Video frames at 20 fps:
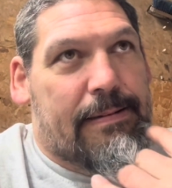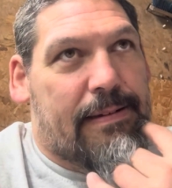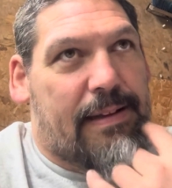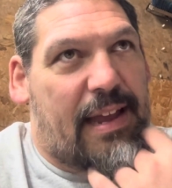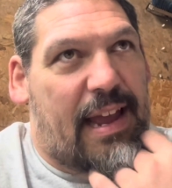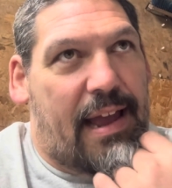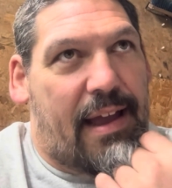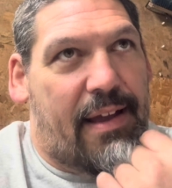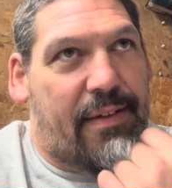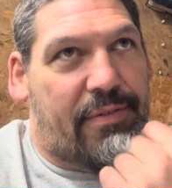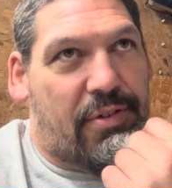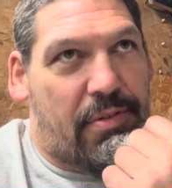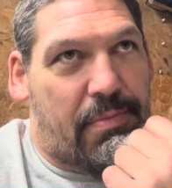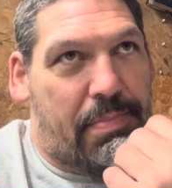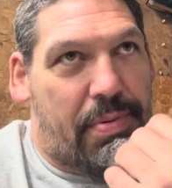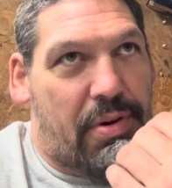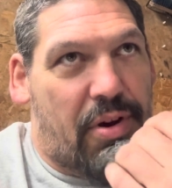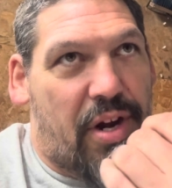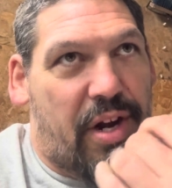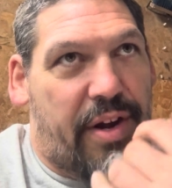after a
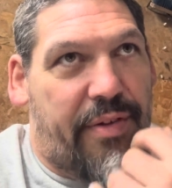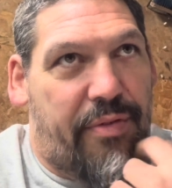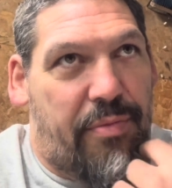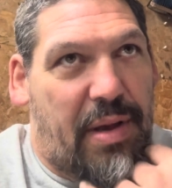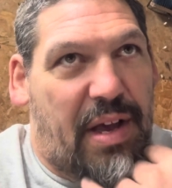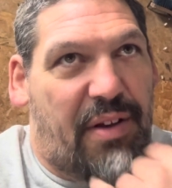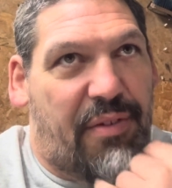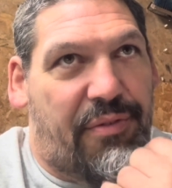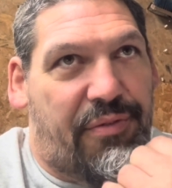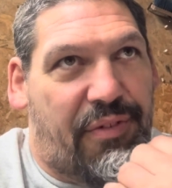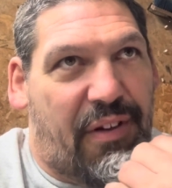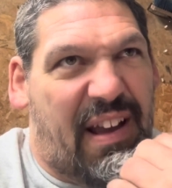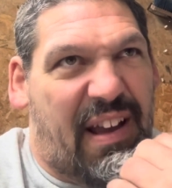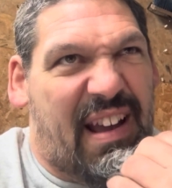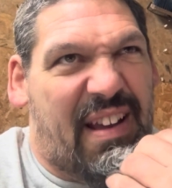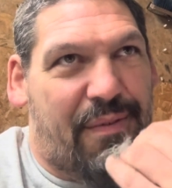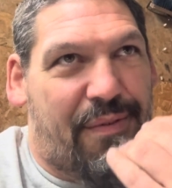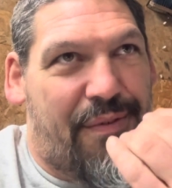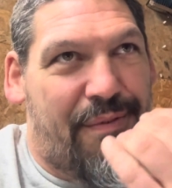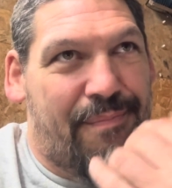period of about
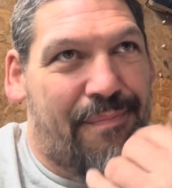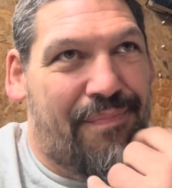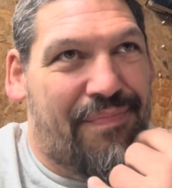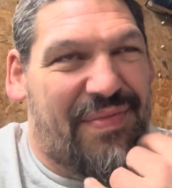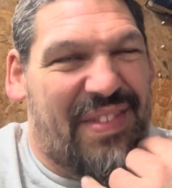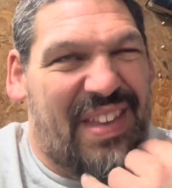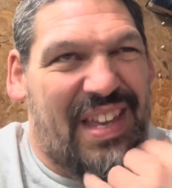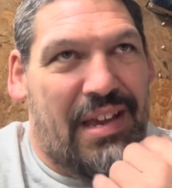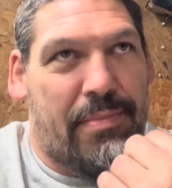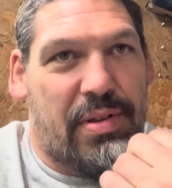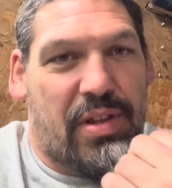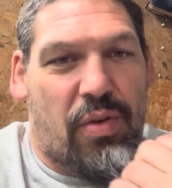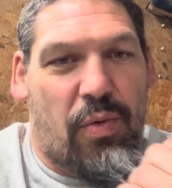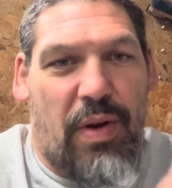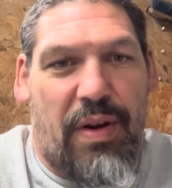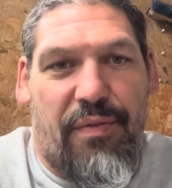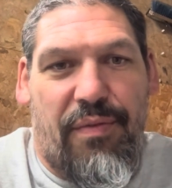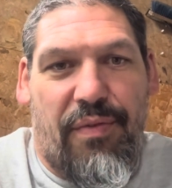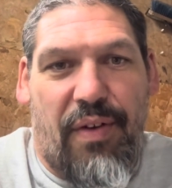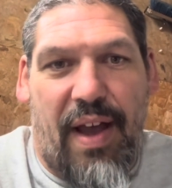
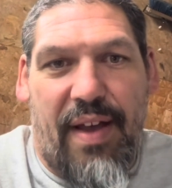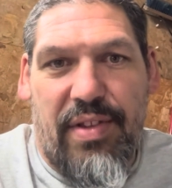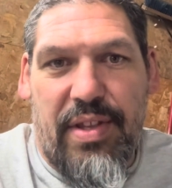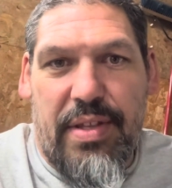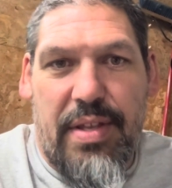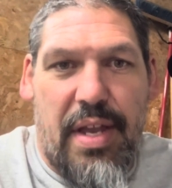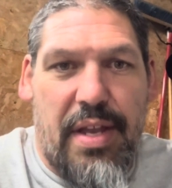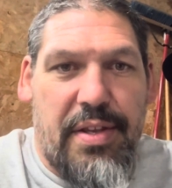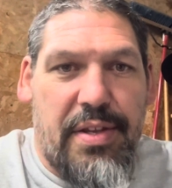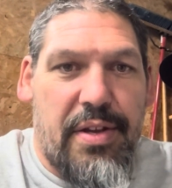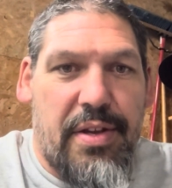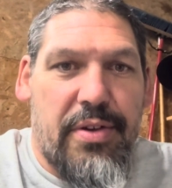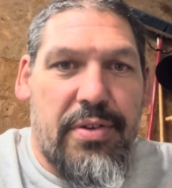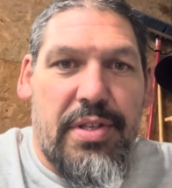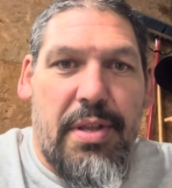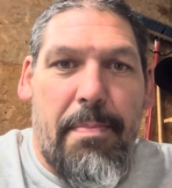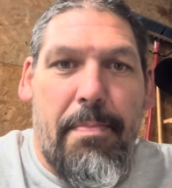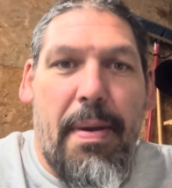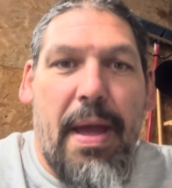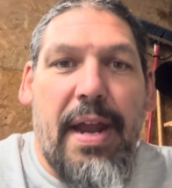between 5 and 10 years
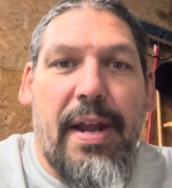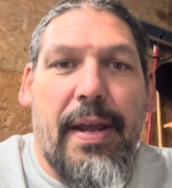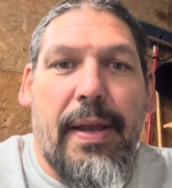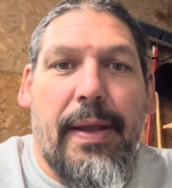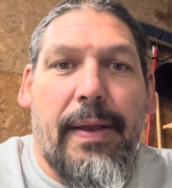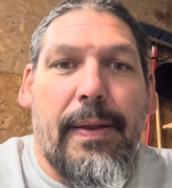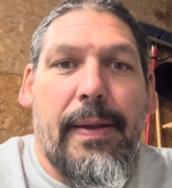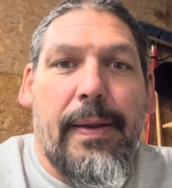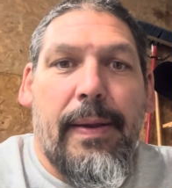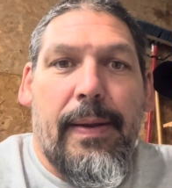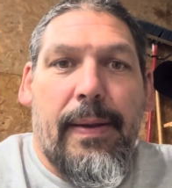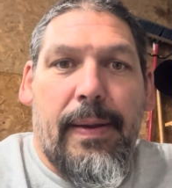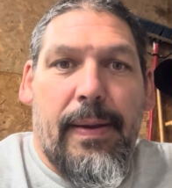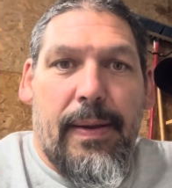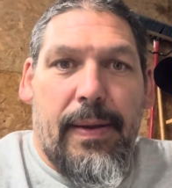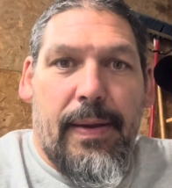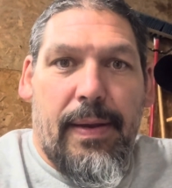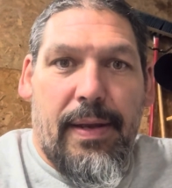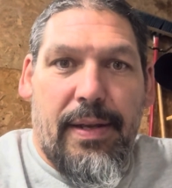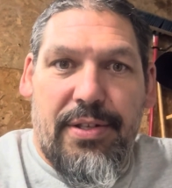depending,
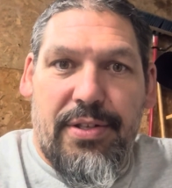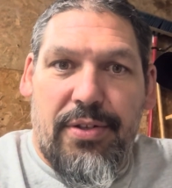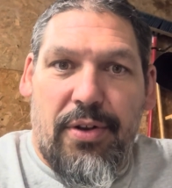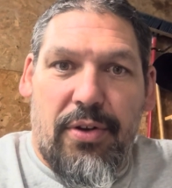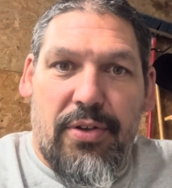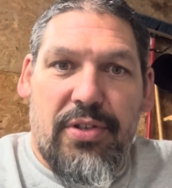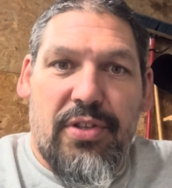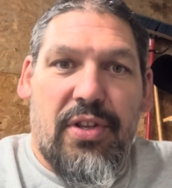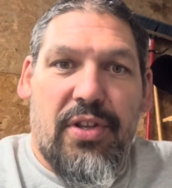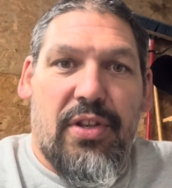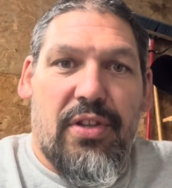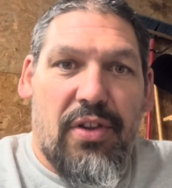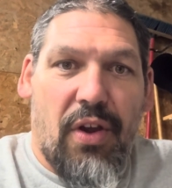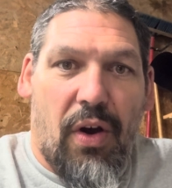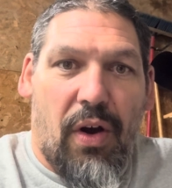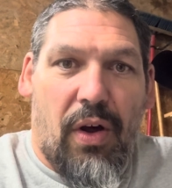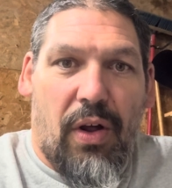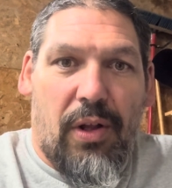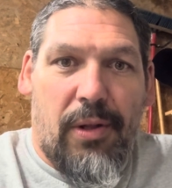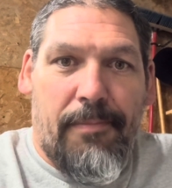it starts to
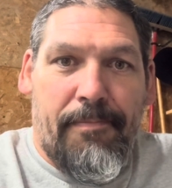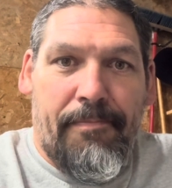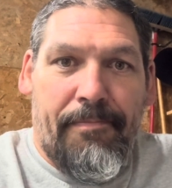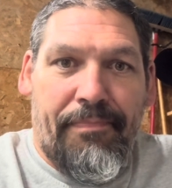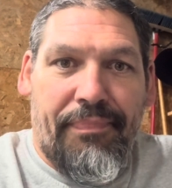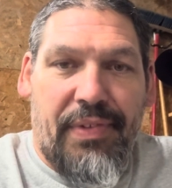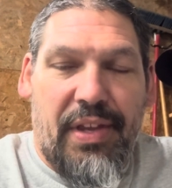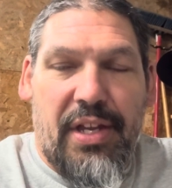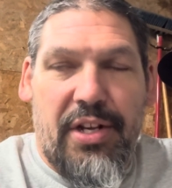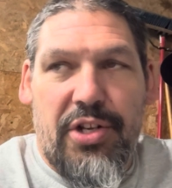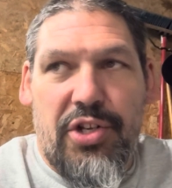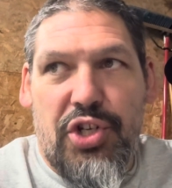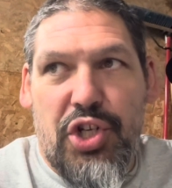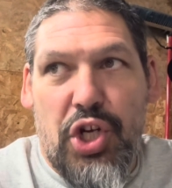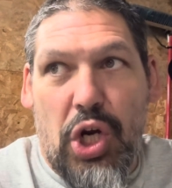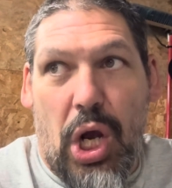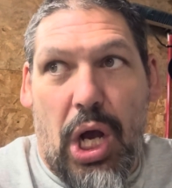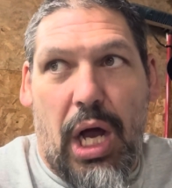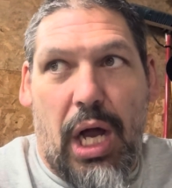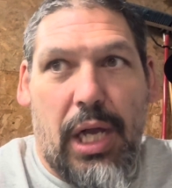dull and
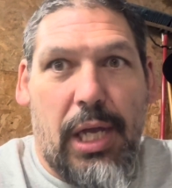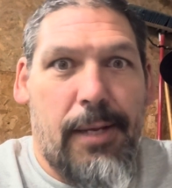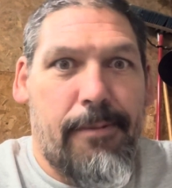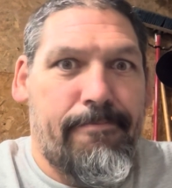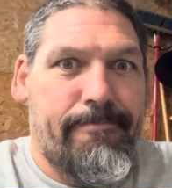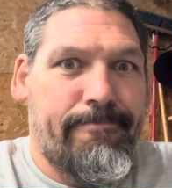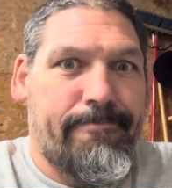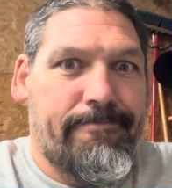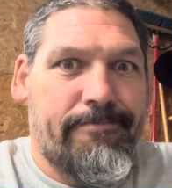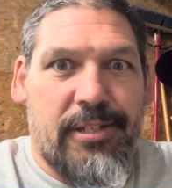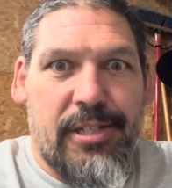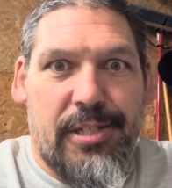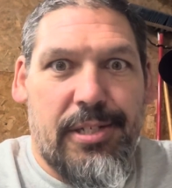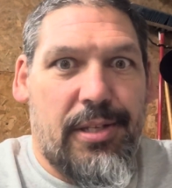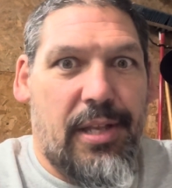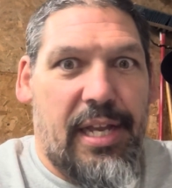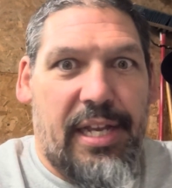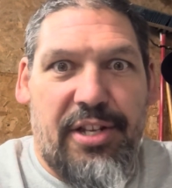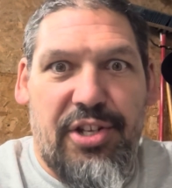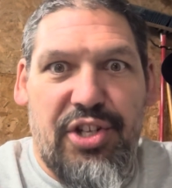chalk, just
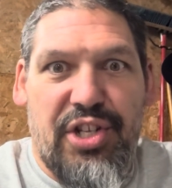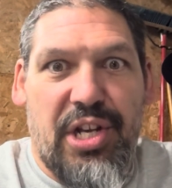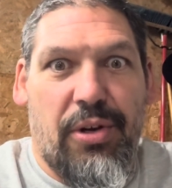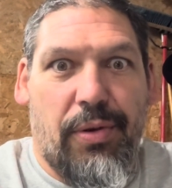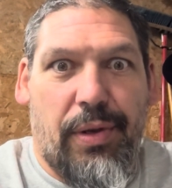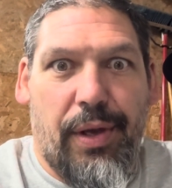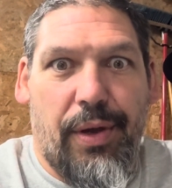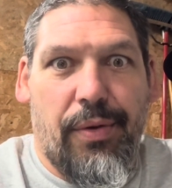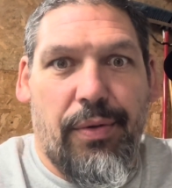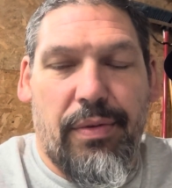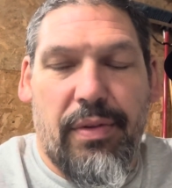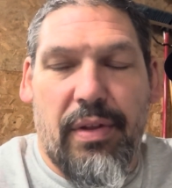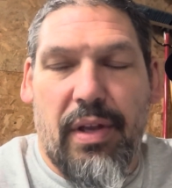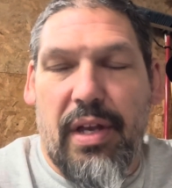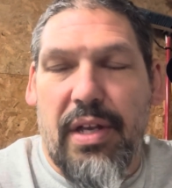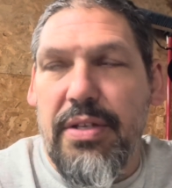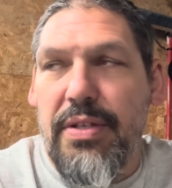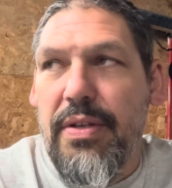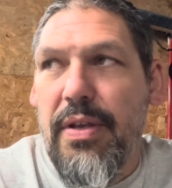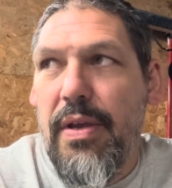like gel coat
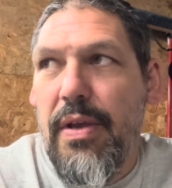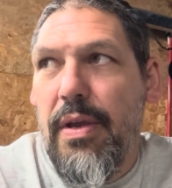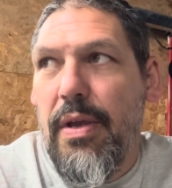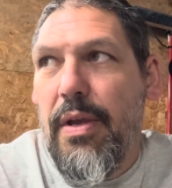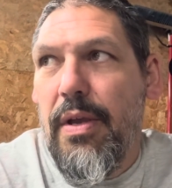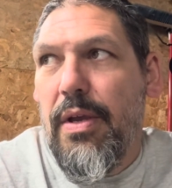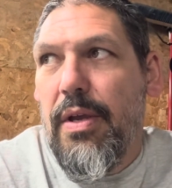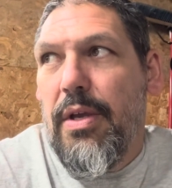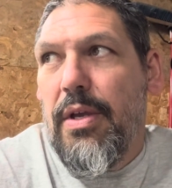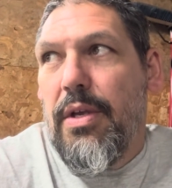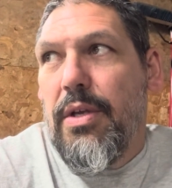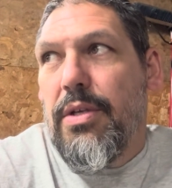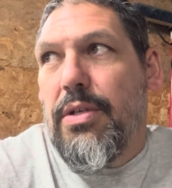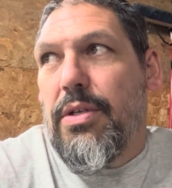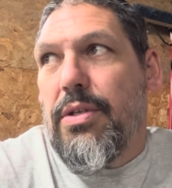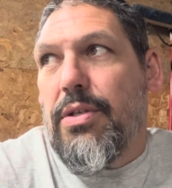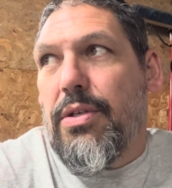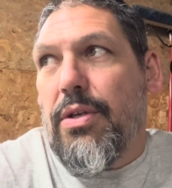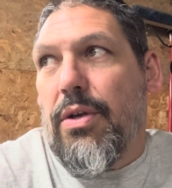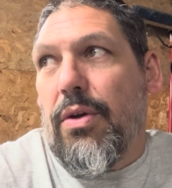does.
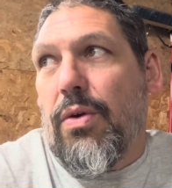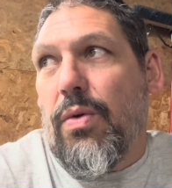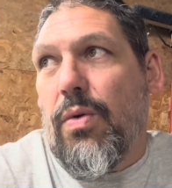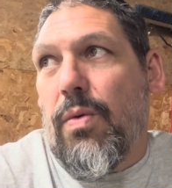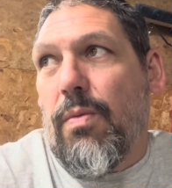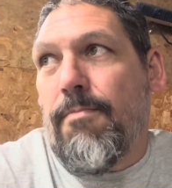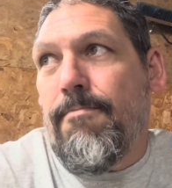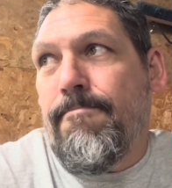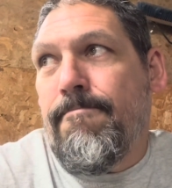So